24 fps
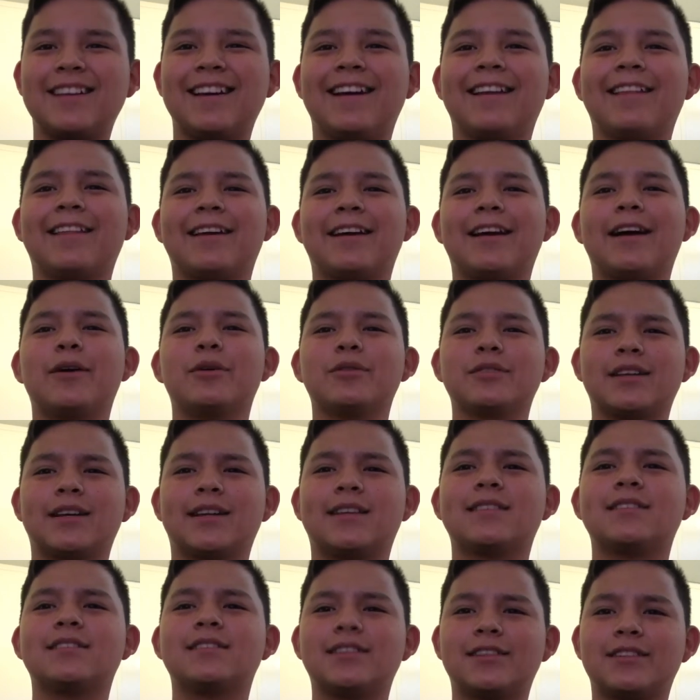Yeah, like I was
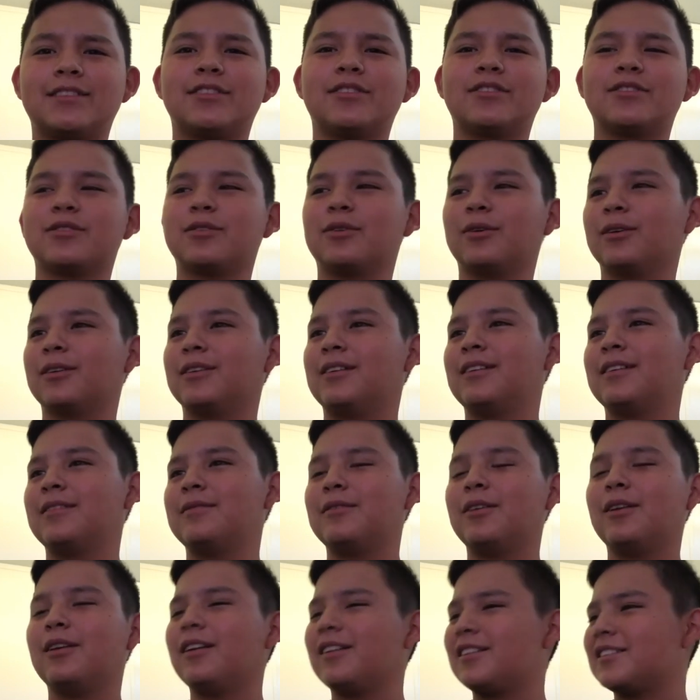like 6 years old.
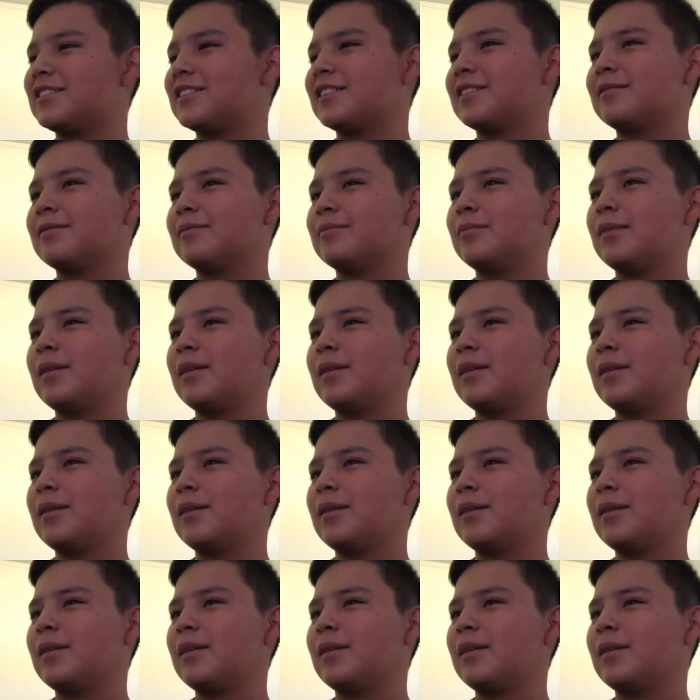No, not 6.